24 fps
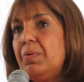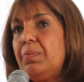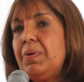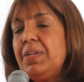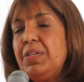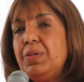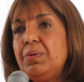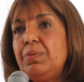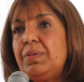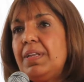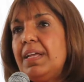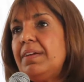
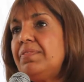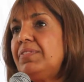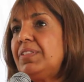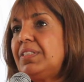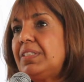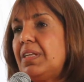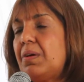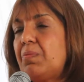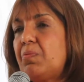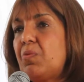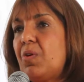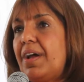When you love
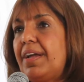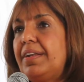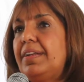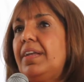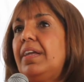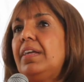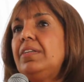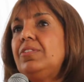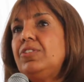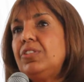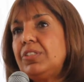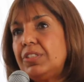
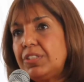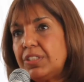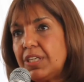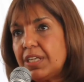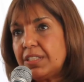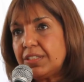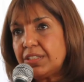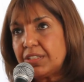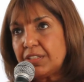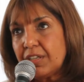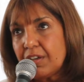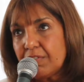someone, it should
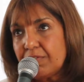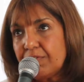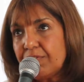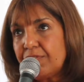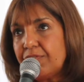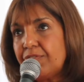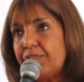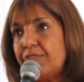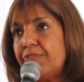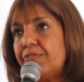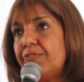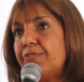just
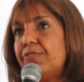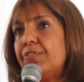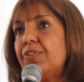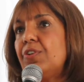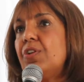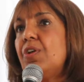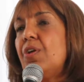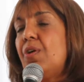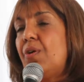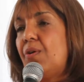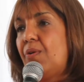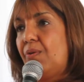
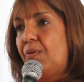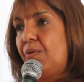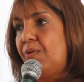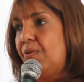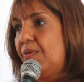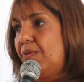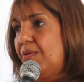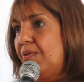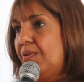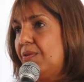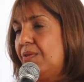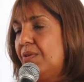flow.
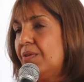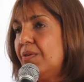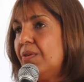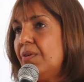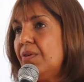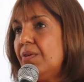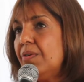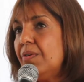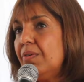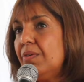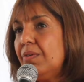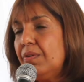
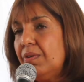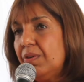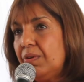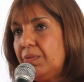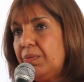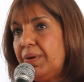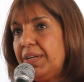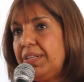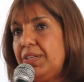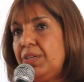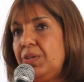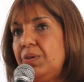
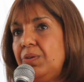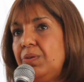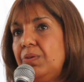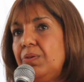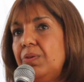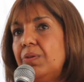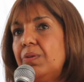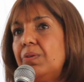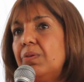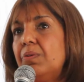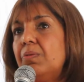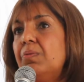When
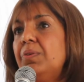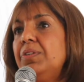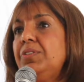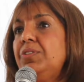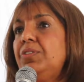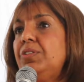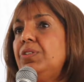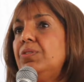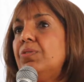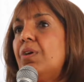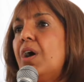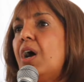you
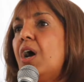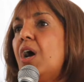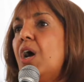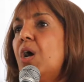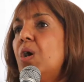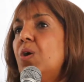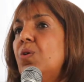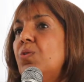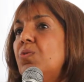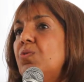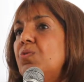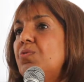want to
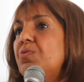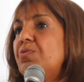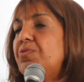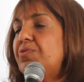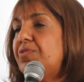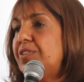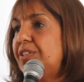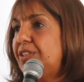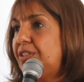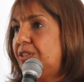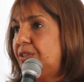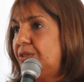
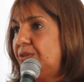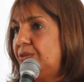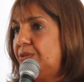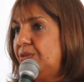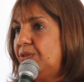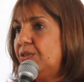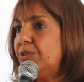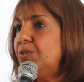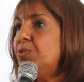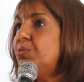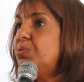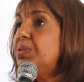overdo,
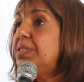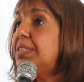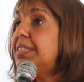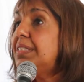you